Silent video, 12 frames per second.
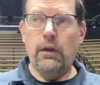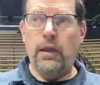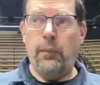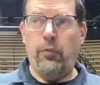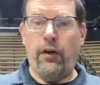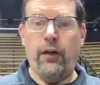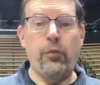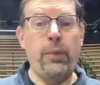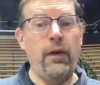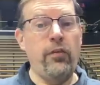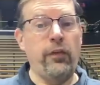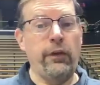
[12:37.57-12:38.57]
keeps on its
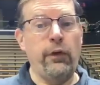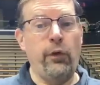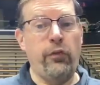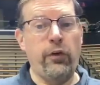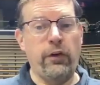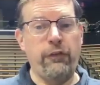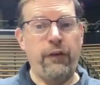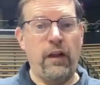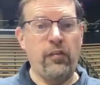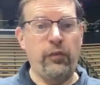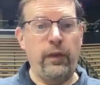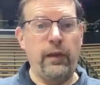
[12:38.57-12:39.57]
p's and q's here
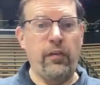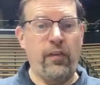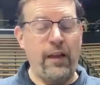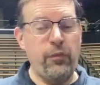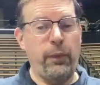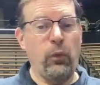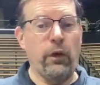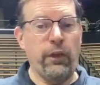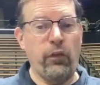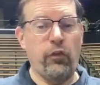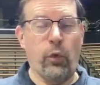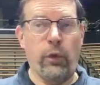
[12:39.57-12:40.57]
defensively, because that's been one of
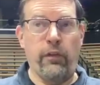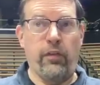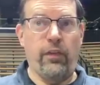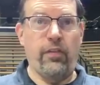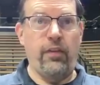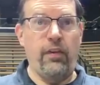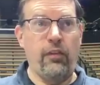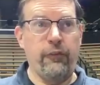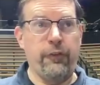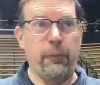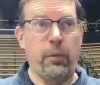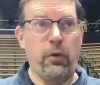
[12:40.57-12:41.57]
the stories of the season
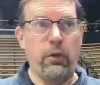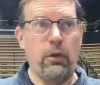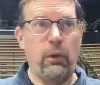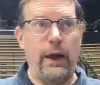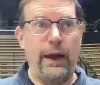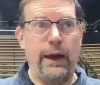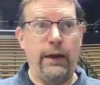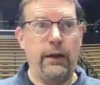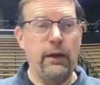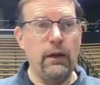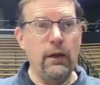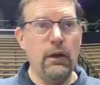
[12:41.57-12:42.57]
for Purdue, and